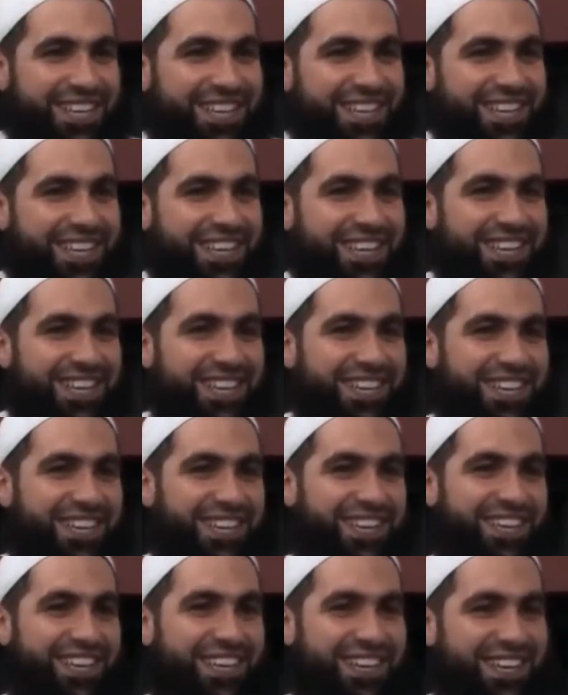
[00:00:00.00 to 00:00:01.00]

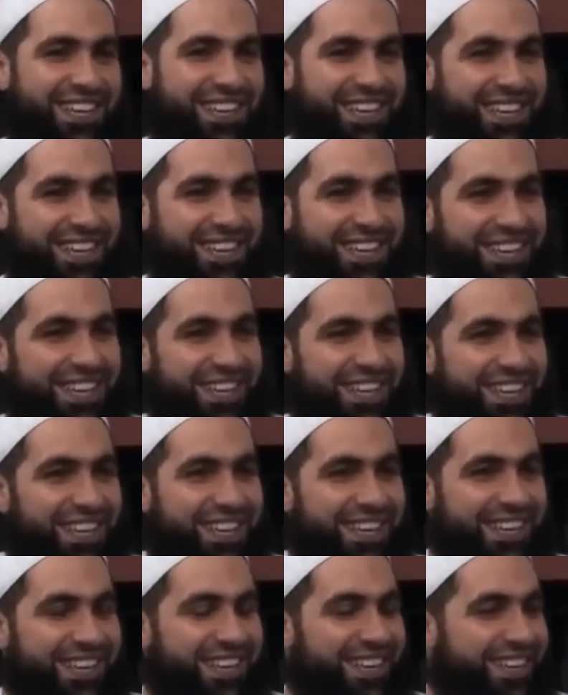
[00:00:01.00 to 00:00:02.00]

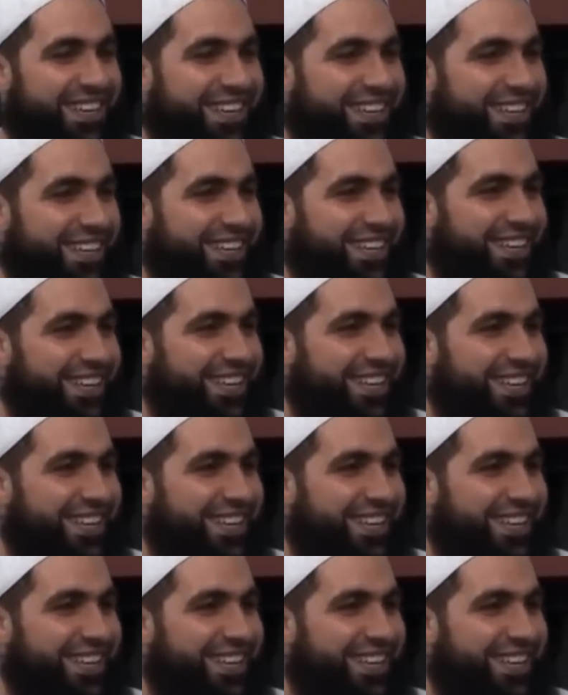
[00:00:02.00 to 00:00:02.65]
Nobody speaks.